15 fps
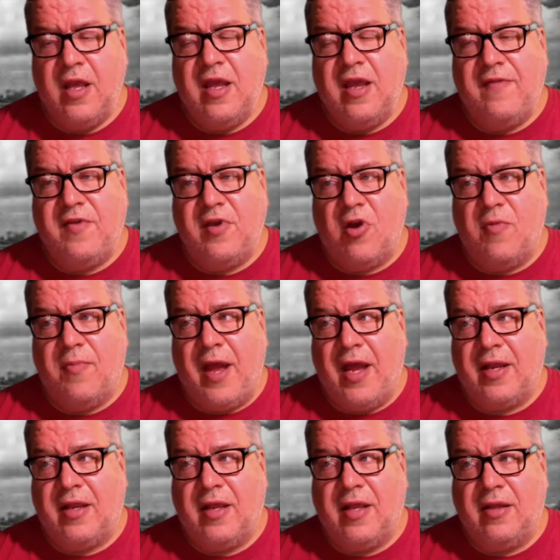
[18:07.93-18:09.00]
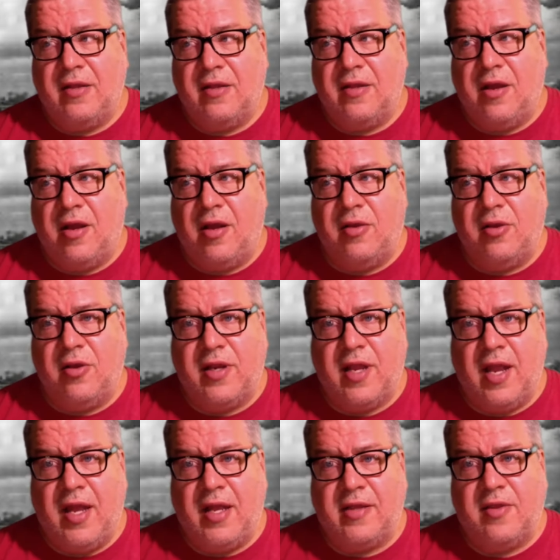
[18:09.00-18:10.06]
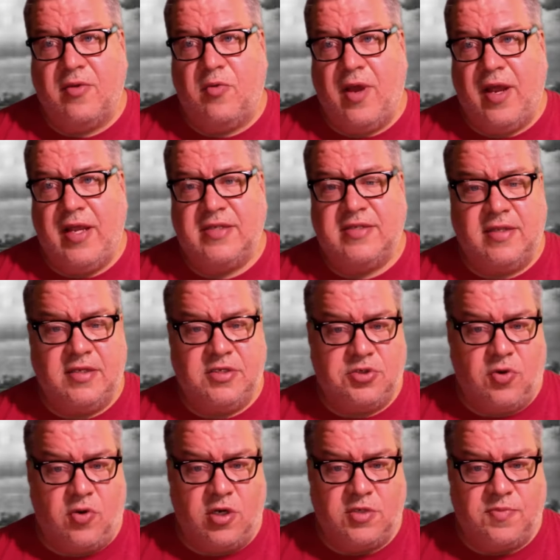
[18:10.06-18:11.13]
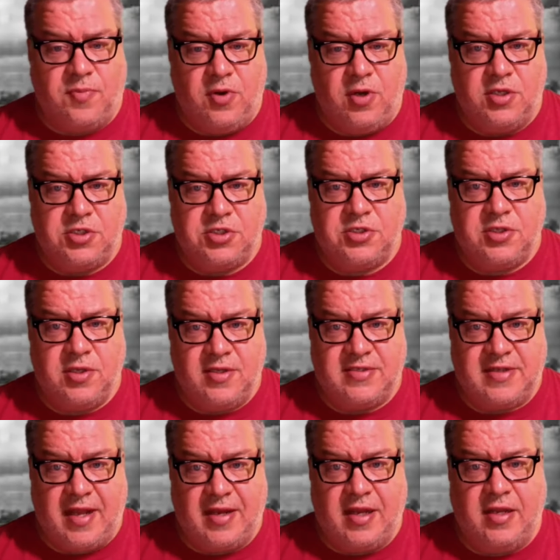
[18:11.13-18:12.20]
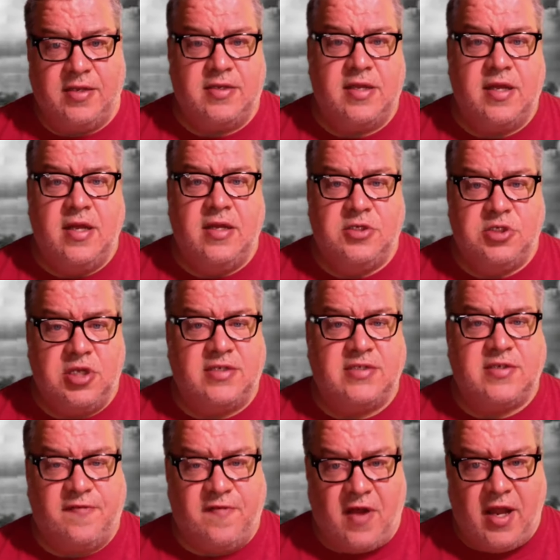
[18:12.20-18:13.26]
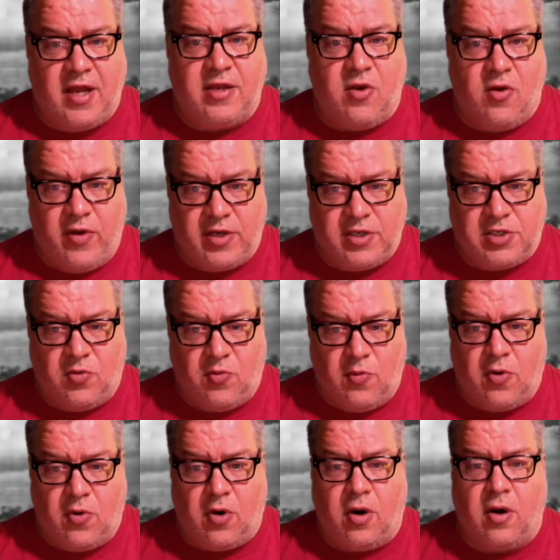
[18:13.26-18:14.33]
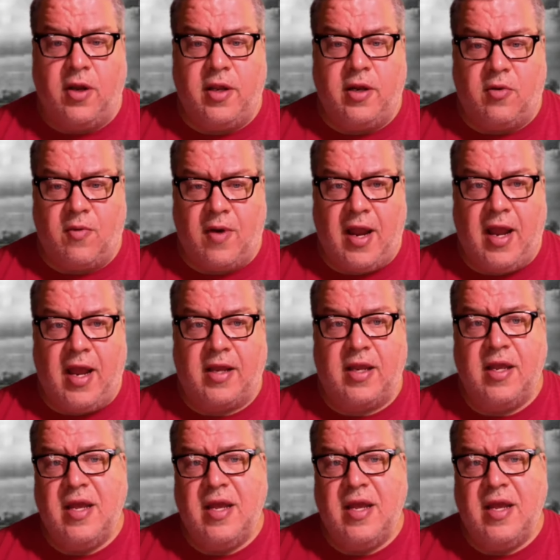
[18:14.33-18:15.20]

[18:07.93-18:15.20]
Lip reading: If you go back and look at the ways that George Bush II justified going to war in Iraq,